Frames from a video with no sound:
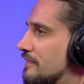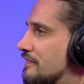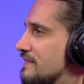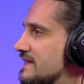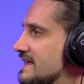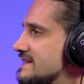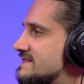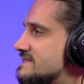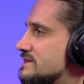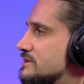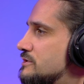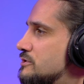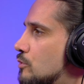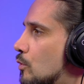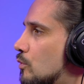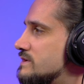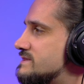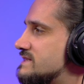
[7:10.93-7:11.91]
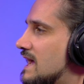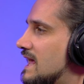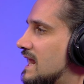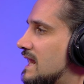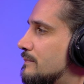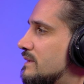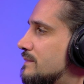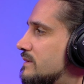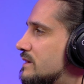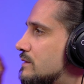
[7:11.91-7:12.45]
this noise
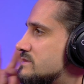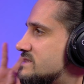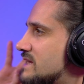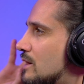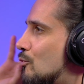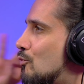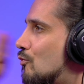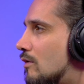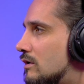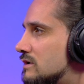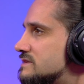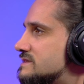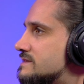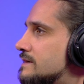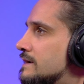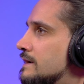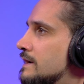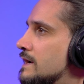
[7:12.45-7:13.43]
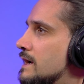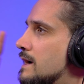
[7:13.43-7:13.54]
element because I want